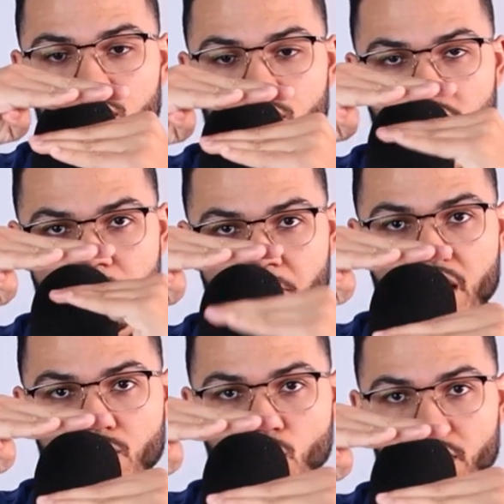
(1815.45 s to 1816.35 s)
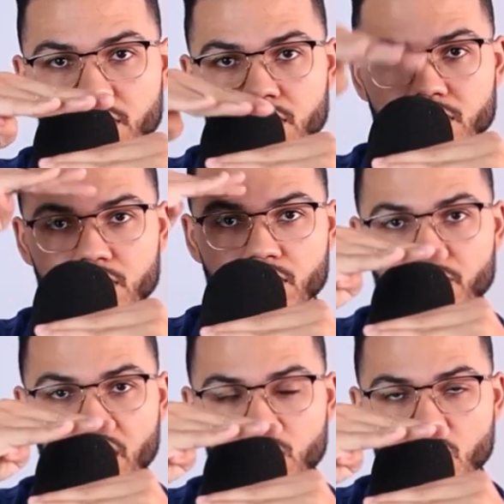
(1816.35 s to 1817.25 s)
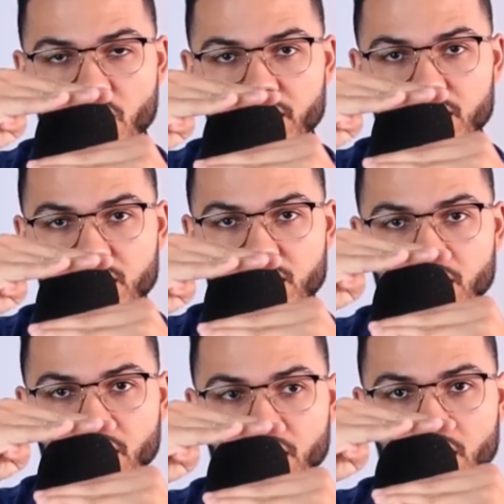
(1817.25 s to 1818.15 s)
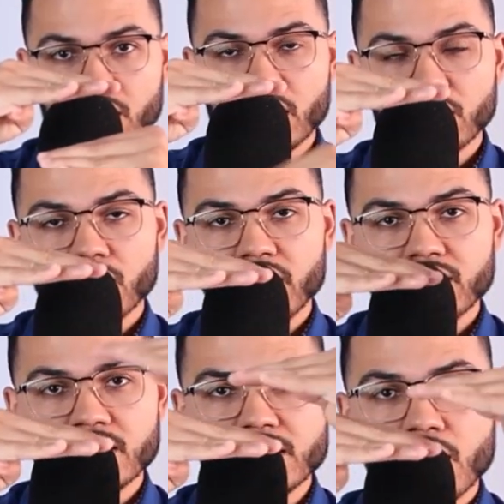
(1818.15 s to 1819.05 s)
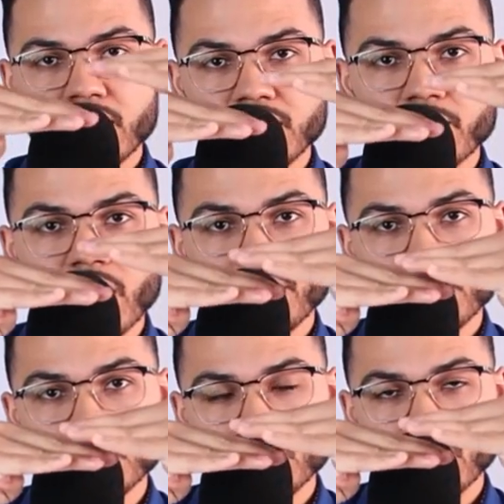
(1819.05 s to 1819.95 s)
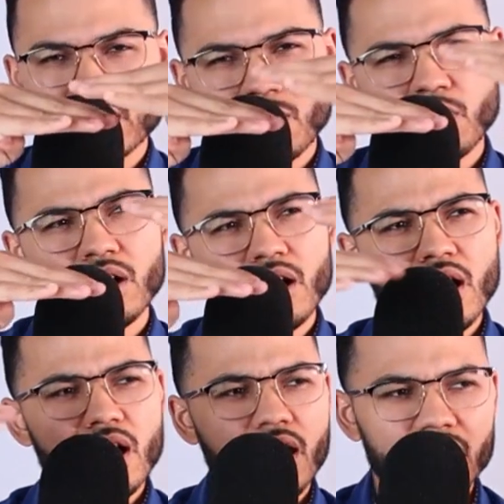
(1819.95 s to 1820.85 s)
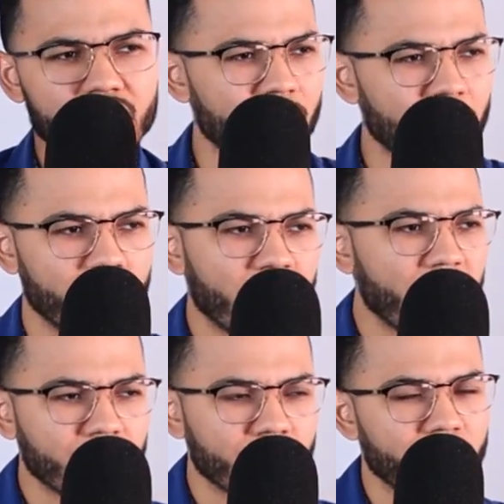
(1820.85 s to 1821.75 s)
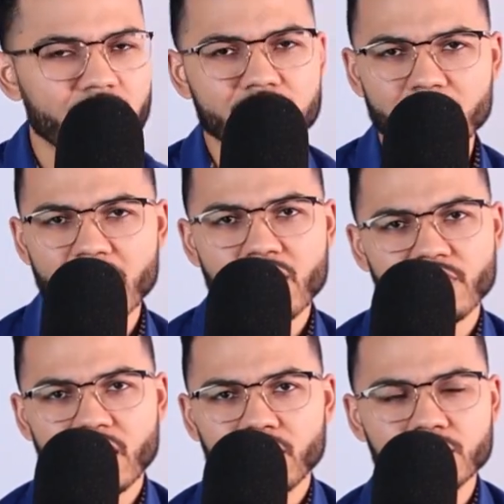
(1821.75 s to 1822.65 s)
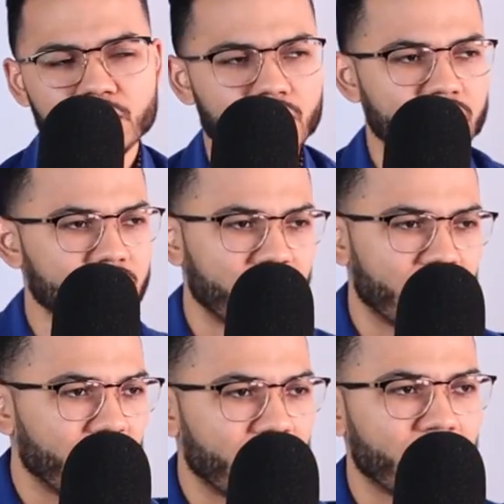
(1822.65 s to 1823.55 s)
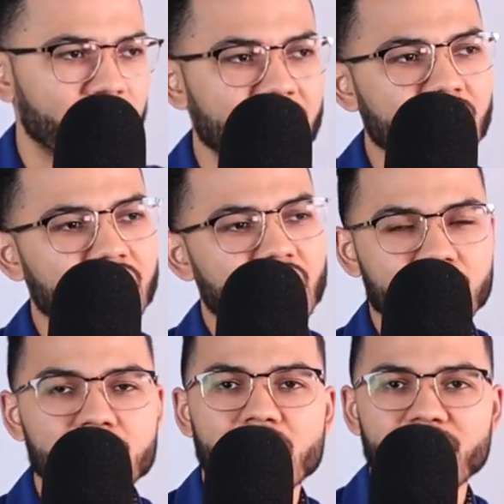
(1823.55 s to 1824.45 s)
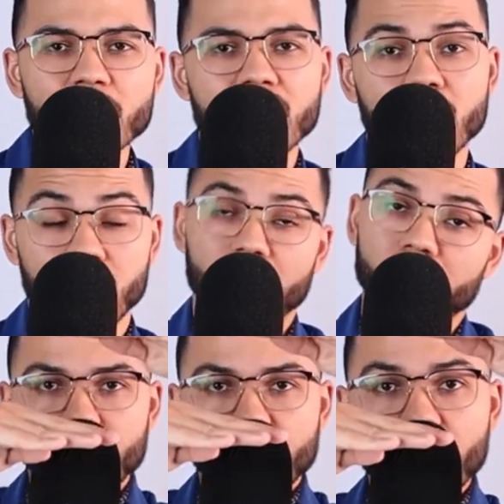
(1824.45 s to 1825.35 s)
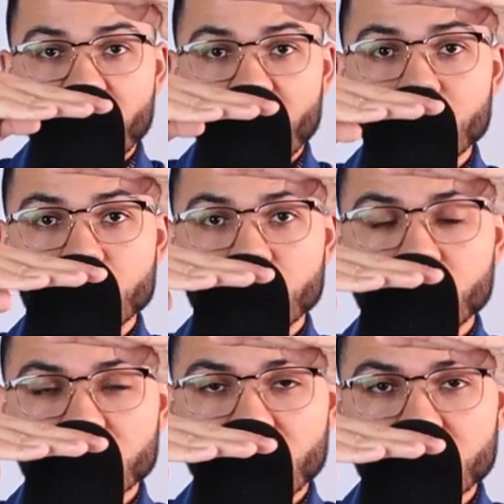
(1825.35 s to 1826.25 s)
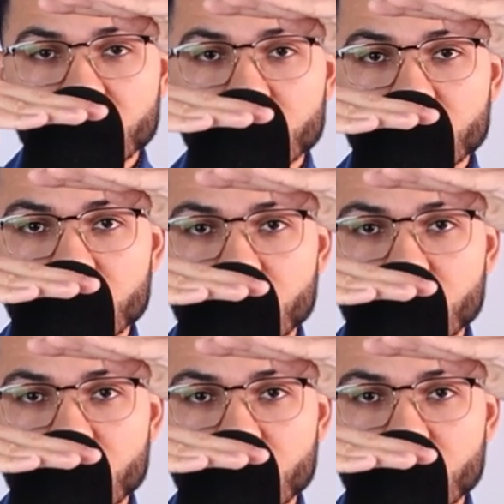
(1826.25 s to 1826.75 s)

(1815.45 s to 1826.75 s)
So I got paid once, paid twice, right? Then they're like, Denzel, I need some health insurance. I want to, uh, you know, I've been paying crazy amount for health insurance and, I, and I'm thinking I could save money got my health insurance license.